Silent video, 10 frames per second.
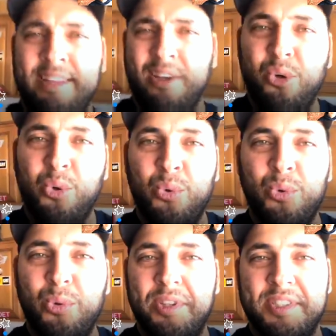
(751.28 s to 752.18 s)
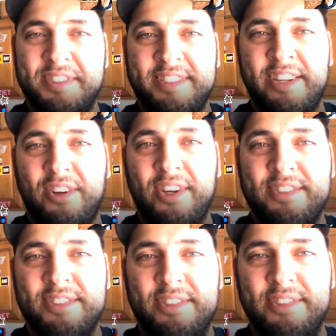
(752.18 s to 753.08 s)
like the cool center
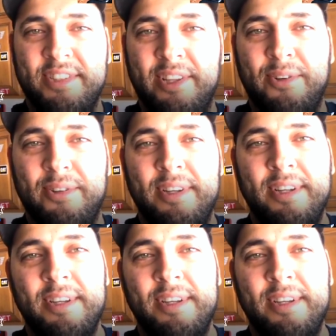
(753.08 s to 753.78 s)
console, the little?